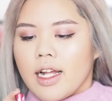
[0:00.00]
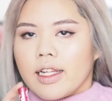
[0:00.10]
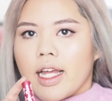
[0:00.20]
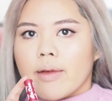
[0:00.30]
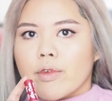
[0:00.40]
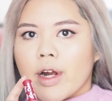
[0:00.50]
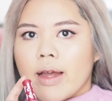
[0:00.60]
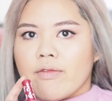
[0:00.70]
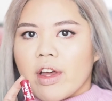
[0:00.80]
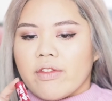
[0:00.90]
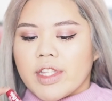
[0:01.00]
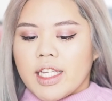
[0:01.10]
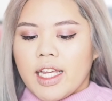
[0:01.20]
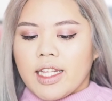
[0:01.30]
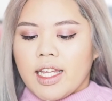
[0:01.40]
Lime Crime
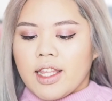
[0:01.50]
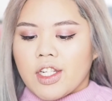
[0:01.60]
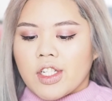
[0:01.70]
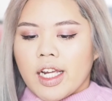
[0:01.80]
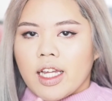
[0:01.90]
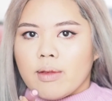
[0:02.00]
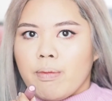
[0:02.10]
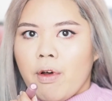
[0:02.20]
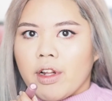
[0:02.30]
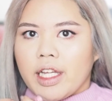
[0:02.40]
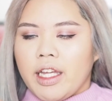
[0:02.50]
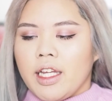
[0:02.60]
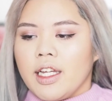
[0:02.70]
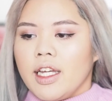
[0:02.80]
Velveteen in the shade Polly,